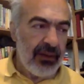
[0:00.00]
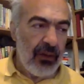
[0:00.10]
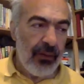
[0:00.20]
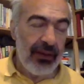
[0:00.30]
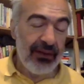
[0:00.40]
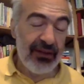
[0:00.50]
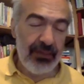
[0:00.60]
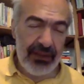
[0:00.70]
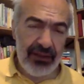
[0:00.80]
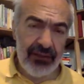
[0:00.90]
Well, there is
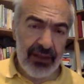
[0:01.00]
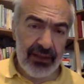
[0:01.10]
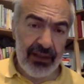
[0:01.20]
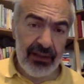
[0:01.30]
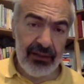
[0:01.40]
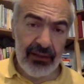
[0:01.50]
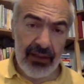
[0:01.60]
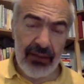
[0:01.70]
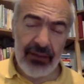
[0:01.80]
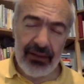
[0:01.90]
plenty of data
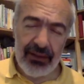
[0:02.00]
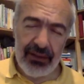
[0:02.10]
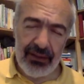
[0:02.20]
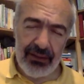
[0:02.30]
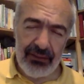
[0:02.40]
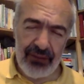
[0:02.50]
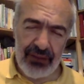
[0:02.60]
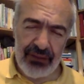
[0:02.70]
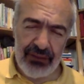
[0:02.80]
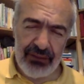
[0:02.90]
now, and there are
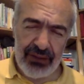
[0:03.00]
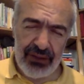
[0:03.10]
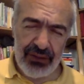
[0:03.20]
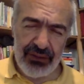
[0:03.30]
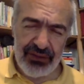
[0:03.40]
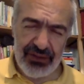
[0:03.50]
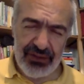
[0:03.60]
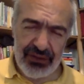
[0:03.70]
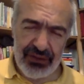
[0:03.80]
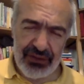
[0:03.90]
very, very good
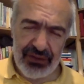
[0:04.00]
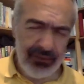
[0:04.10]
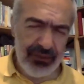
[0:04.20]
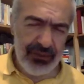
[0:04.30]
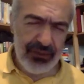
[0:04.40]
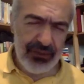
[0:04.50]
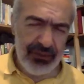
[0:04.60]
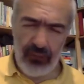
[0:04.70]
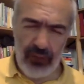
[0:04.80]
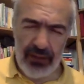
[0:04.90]
researchers. There's
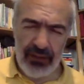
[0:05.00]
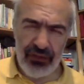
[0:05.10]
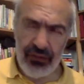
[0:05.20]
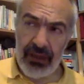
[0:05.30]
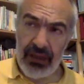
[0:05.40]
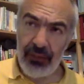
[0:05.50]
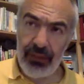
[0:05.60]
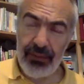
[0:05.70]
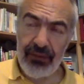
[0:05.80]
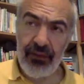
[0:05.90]
one John Michael
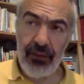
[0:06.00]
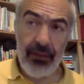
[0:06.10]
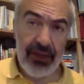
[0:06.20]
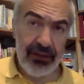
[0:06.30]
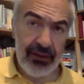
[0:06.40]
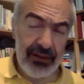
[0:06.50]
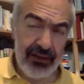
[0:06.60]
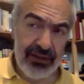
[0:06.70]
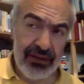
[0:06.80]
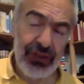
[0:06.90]
paper from MIT
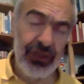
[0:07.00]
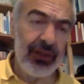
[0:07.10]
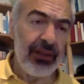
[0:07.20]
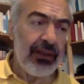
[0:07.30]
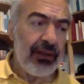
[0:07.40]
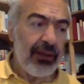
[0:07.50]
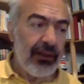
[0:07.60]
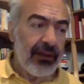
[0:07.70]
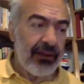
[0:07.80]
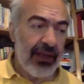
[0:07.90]
this year.
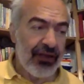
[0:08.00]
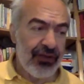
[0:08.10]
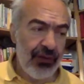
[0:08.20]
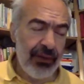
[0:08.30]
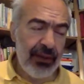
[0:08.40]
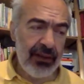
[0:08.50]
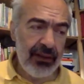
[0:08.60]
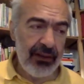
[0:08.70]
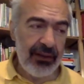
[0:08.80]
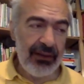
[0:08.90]
They are
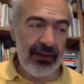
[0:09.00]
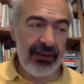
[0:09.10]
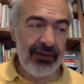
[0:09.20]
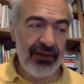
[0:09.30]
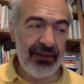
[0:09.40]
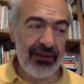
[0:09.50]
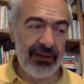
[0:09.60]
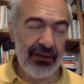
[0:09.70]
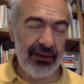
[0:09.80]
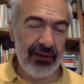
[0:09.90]
showing that there is
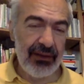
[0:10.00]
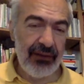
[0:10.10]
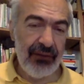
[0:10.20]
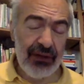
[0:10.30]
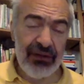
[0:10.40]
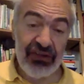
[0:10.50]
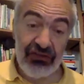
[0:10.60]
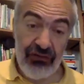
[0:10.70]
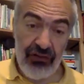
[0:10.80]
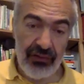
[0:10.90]
uh, a very
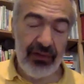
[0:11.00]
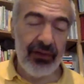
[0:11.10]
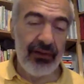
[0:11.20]
strong